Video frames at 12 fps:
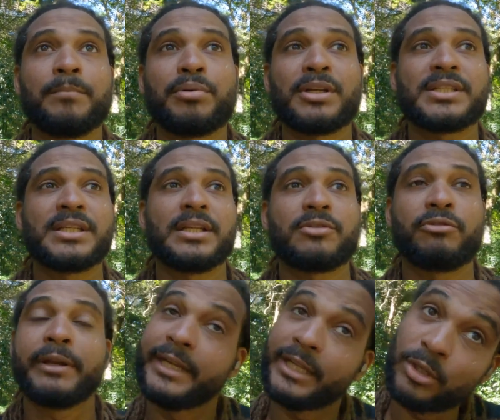president
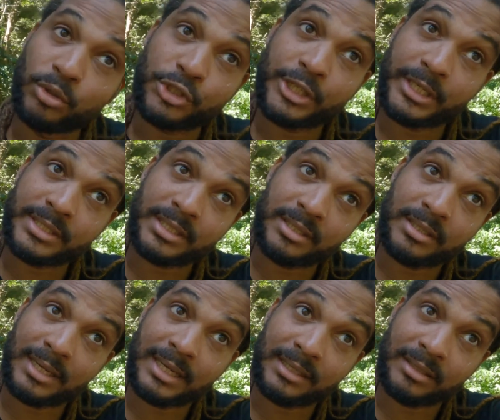renegotiated,
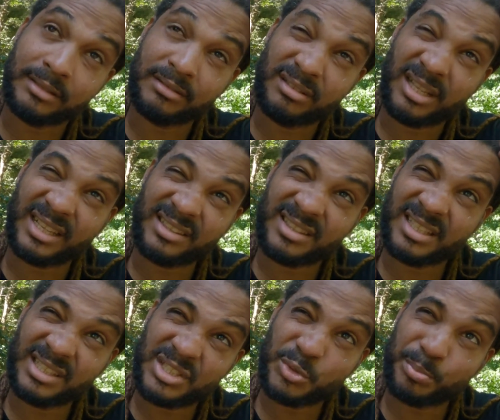and I
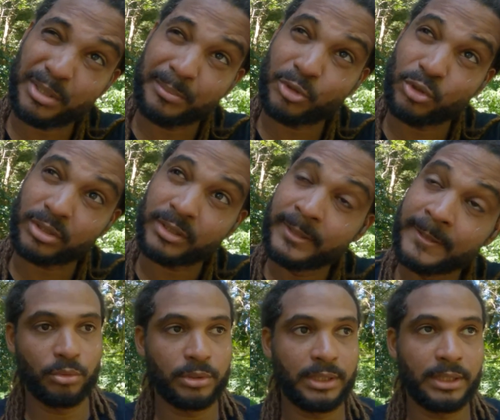think the Supreme Court.
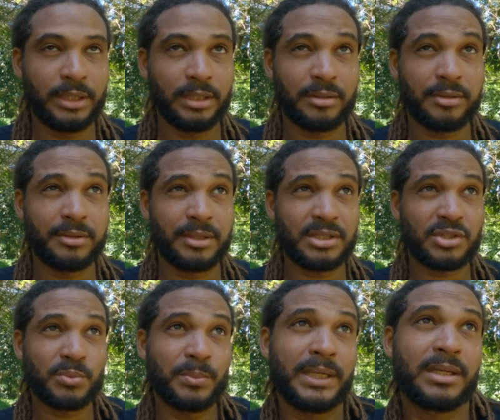Only
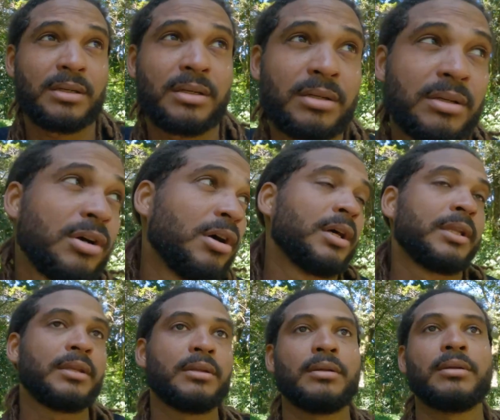this week
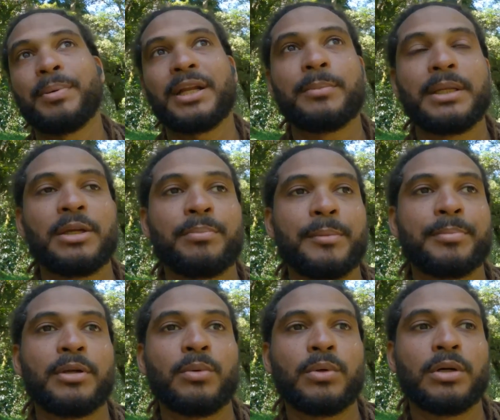gone, the Panamanian
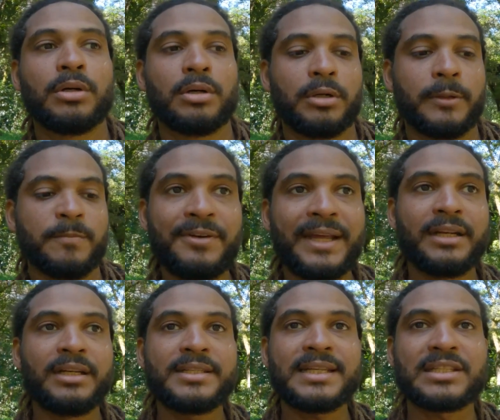people were
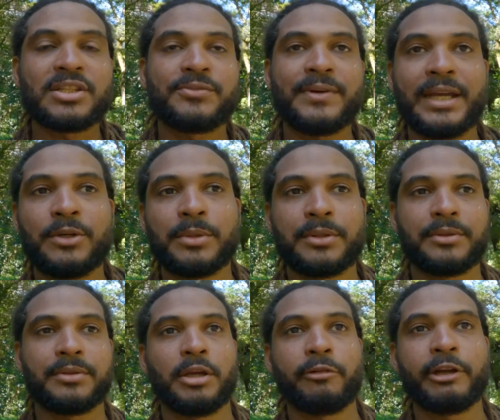finally satisfied
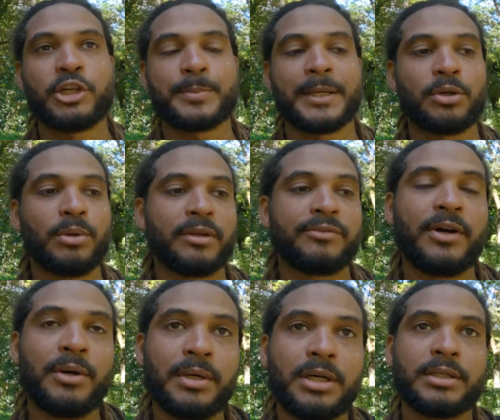with the arrangement going
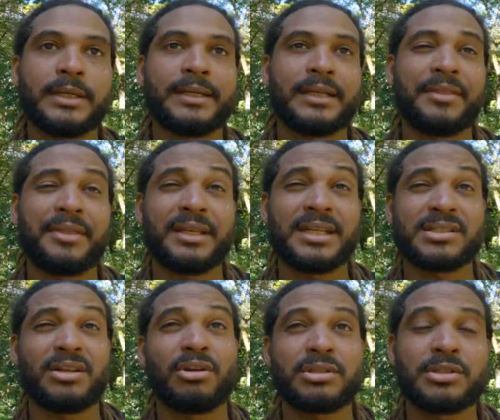forward, and I think there's
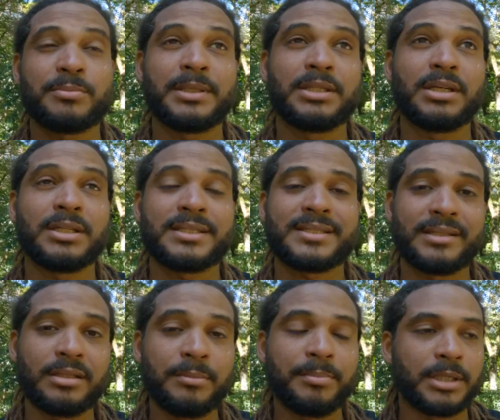a lot to be done
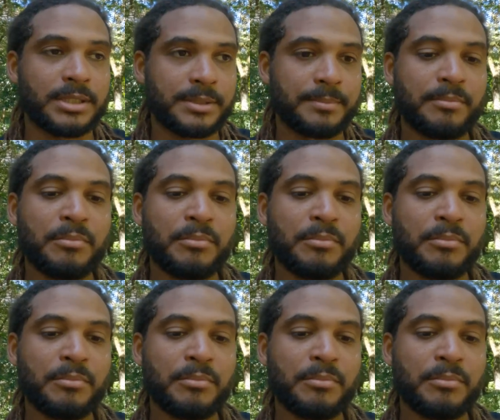still, but